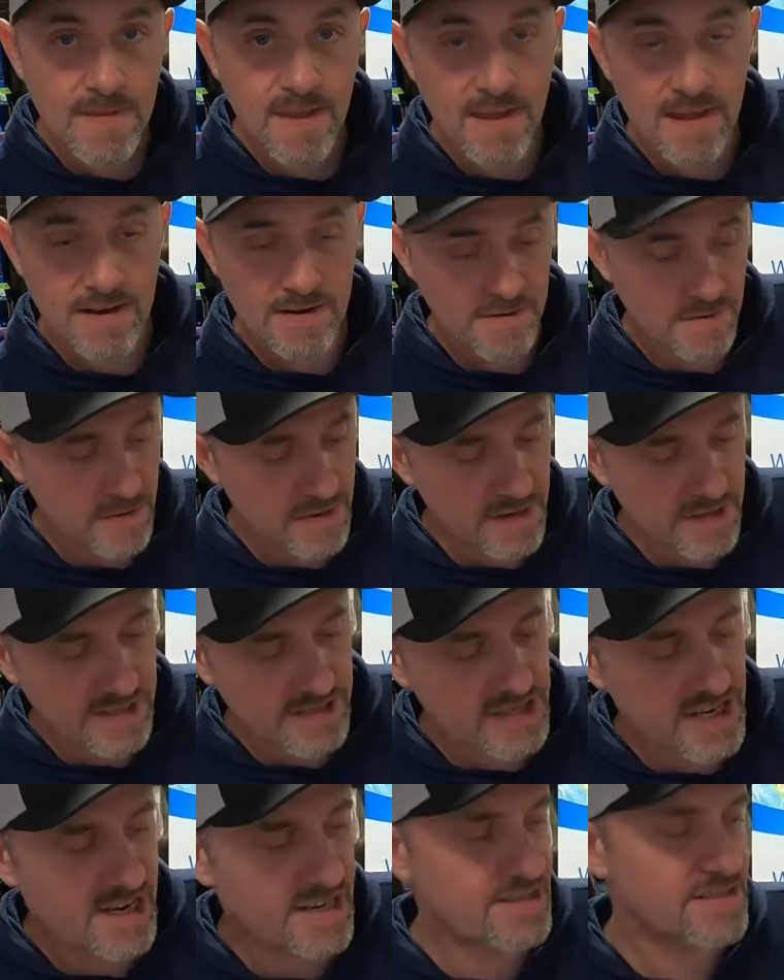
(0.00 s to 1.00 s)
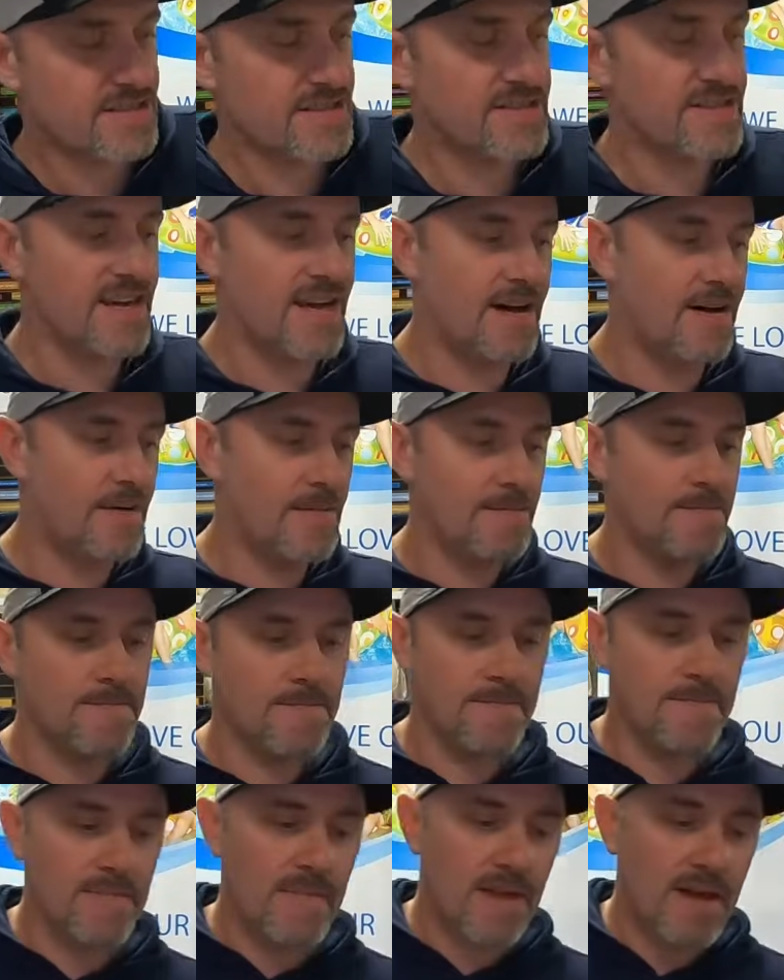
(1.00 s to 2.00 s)
And in order to change this out,
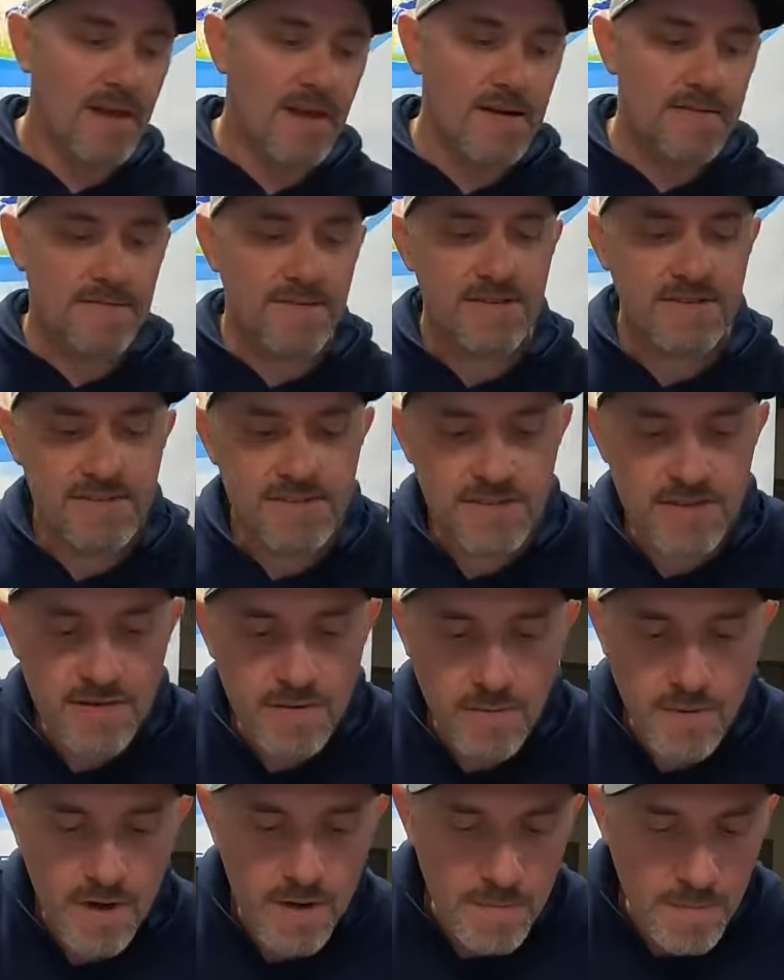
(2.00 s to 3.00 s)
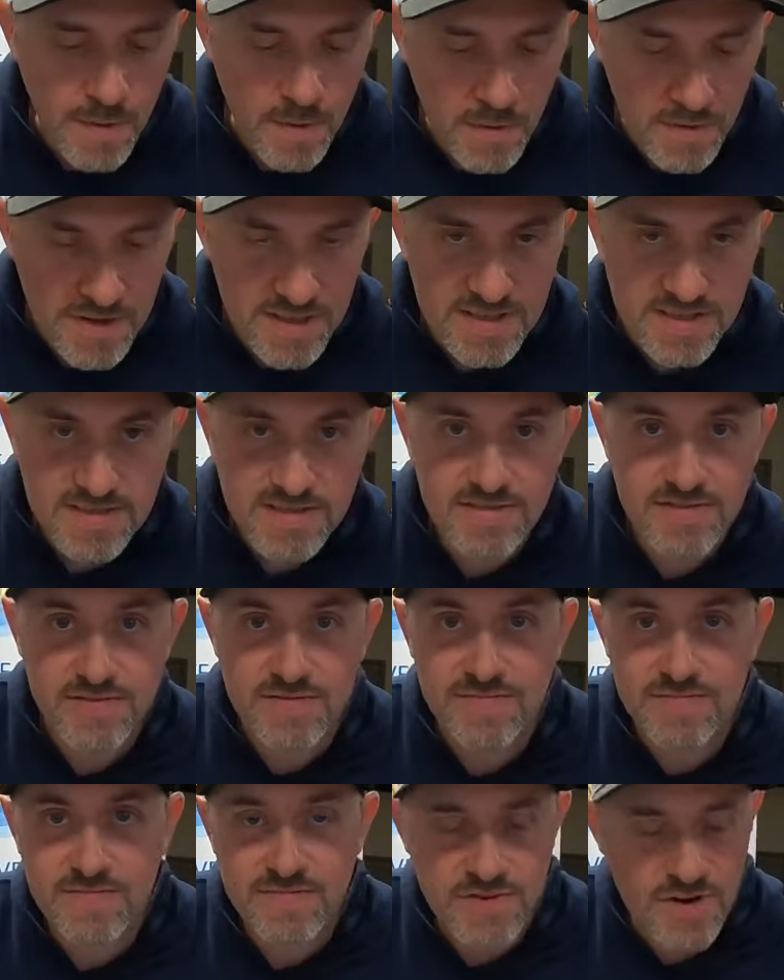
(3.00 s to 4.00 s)
first you're going to want to pull these
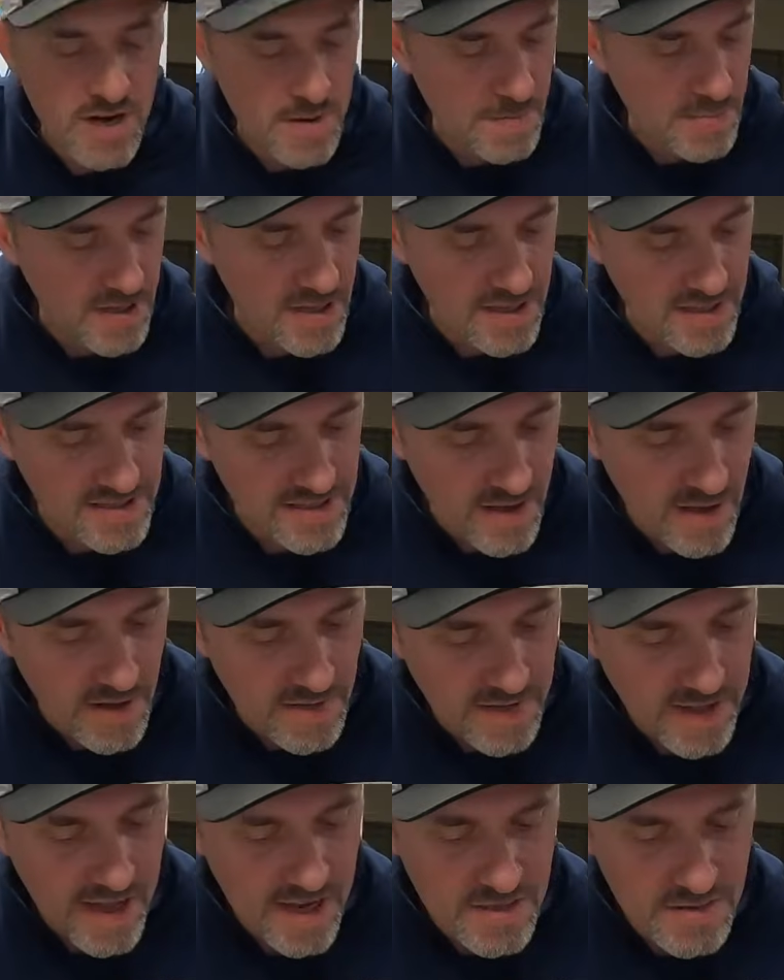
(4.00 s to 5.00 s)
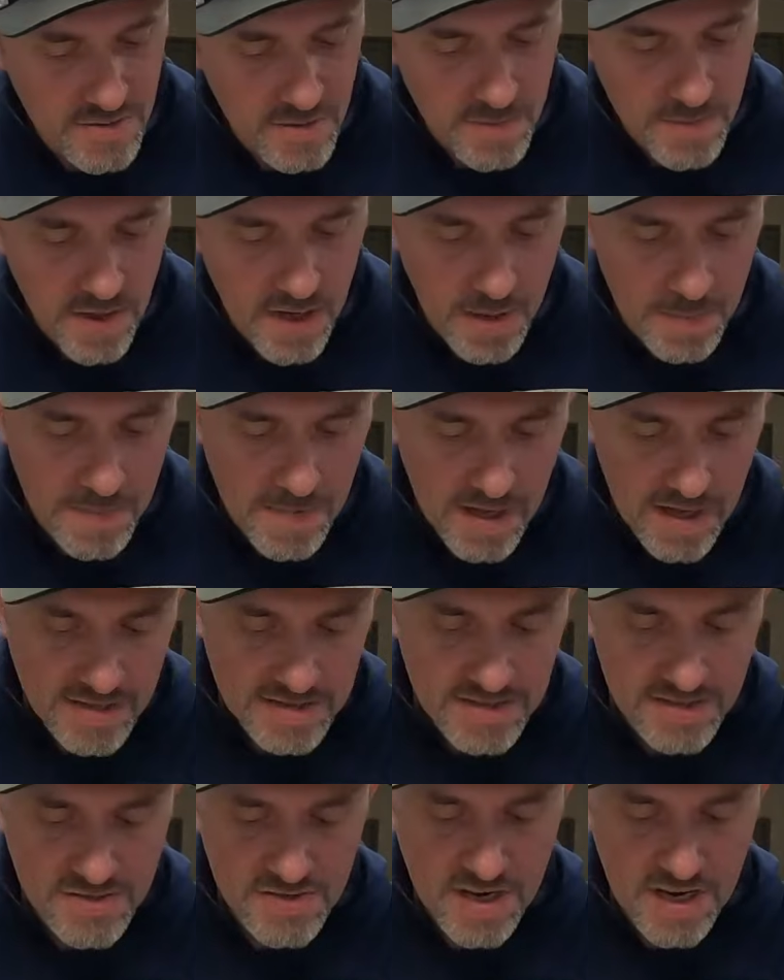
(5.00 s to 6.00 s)
drain plugs on the actual pump
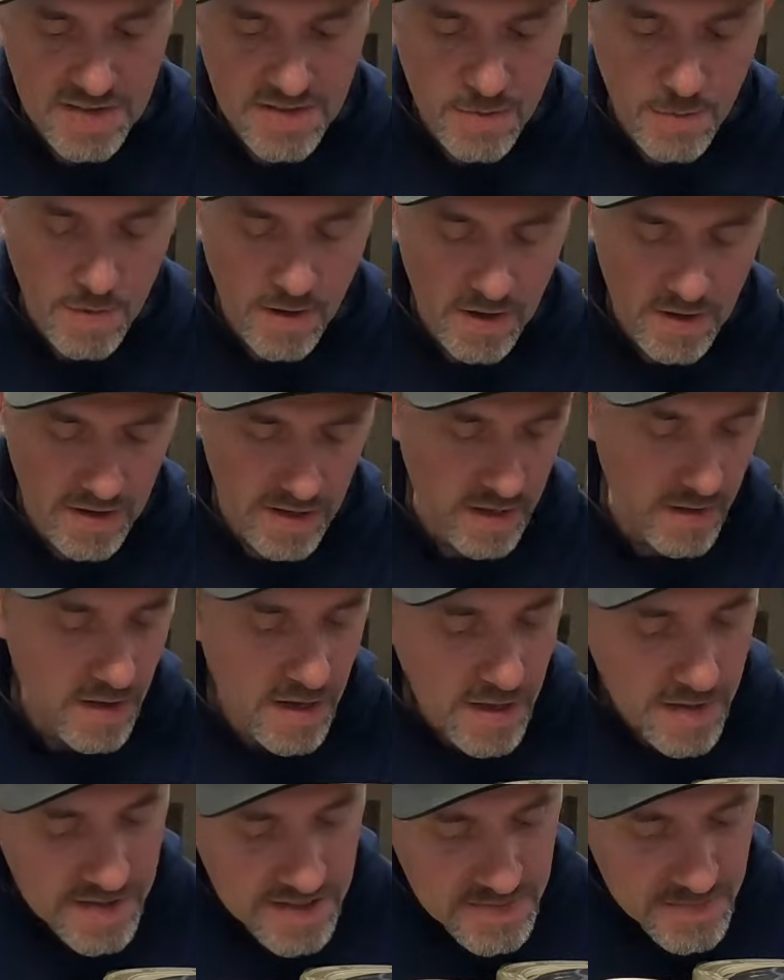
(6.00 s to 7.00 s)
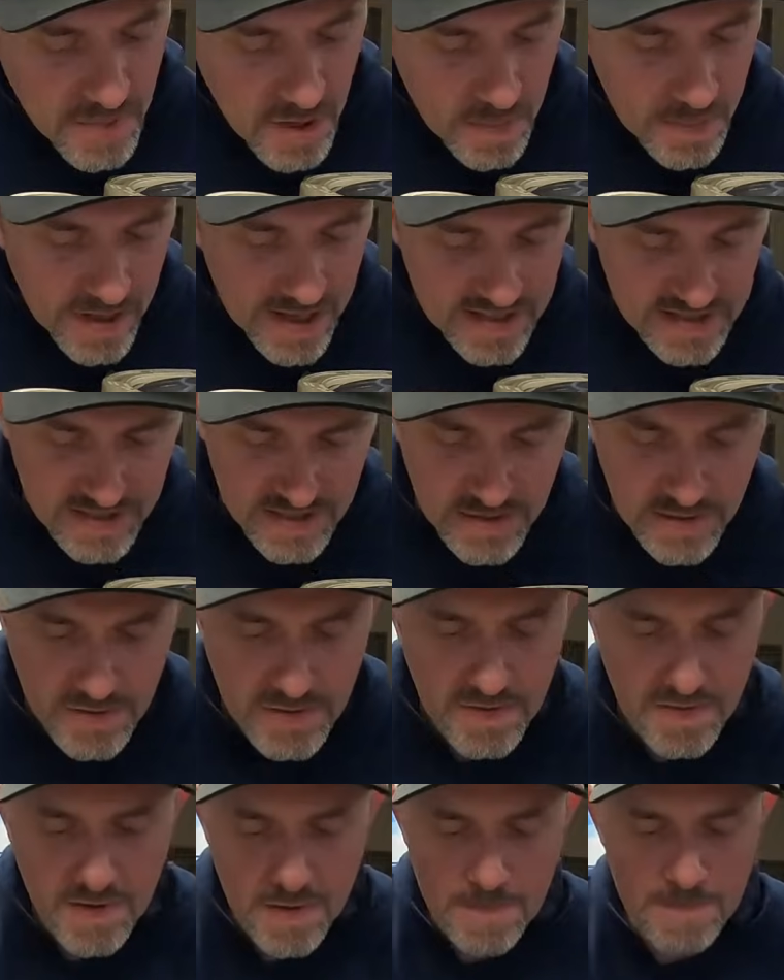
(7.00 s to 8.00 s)
to drain the water out. This pump has two
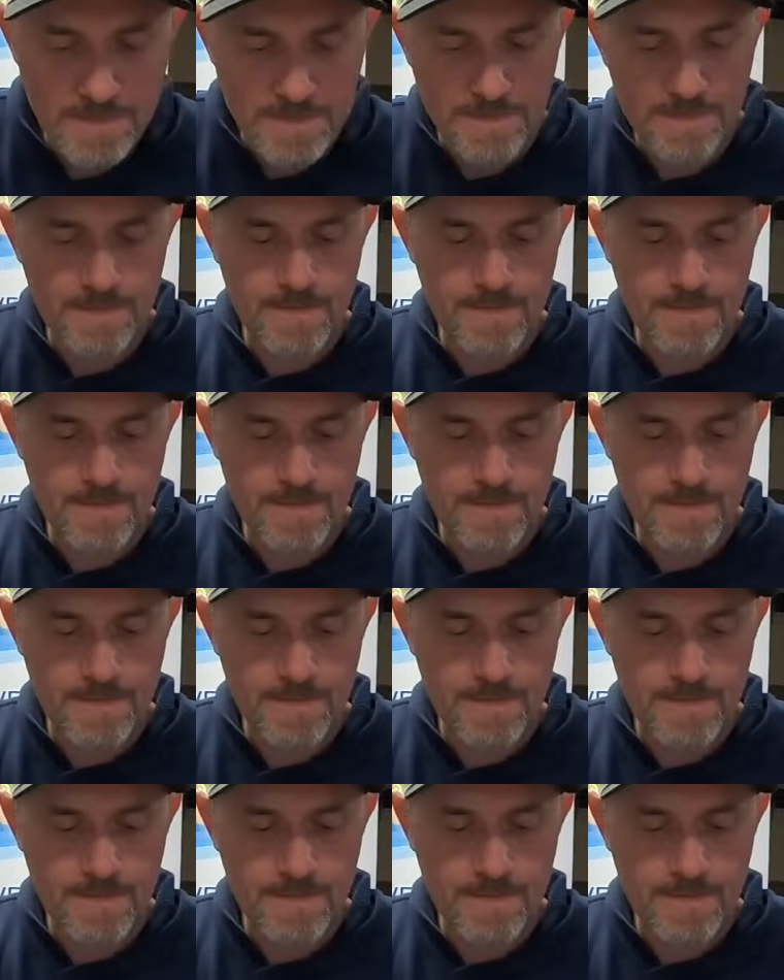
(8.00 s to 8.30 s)
of them.